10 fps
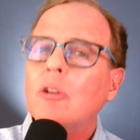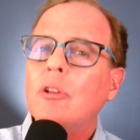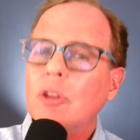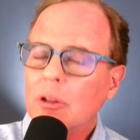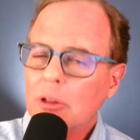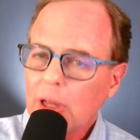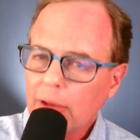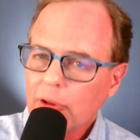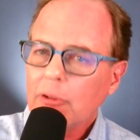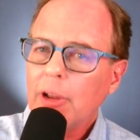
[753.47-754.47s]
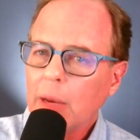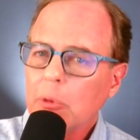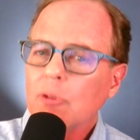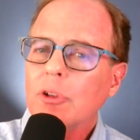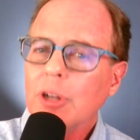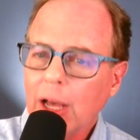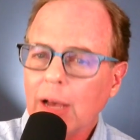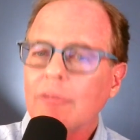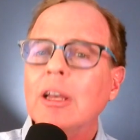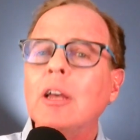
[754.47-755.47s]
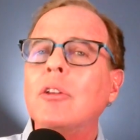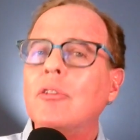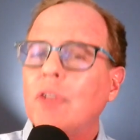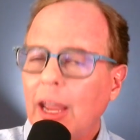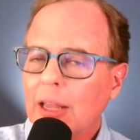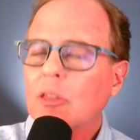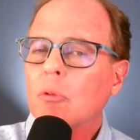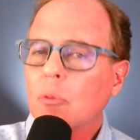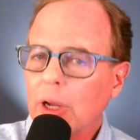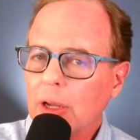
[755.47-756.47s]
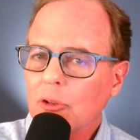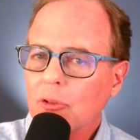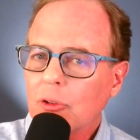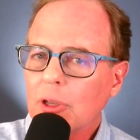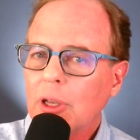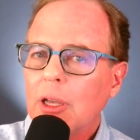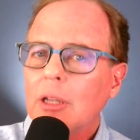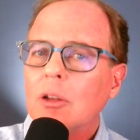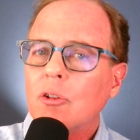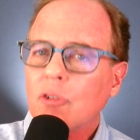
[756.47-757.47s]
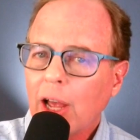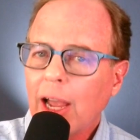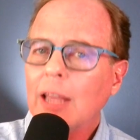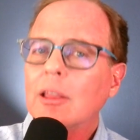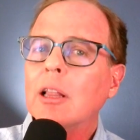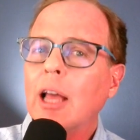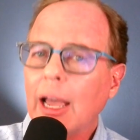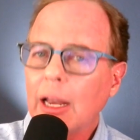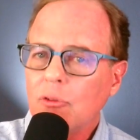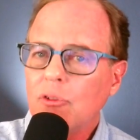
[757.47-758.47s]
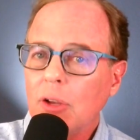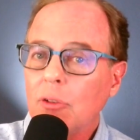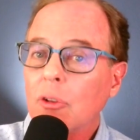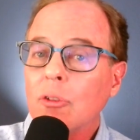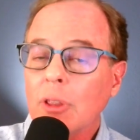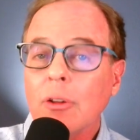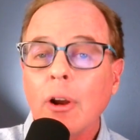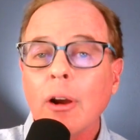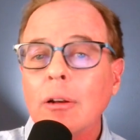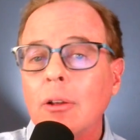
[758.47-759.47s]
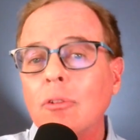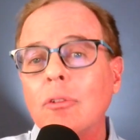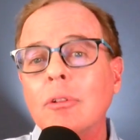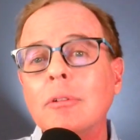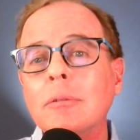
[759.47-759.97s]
Do you love your neighbors enough to take the risk to shine the light of Jesus in the darkness?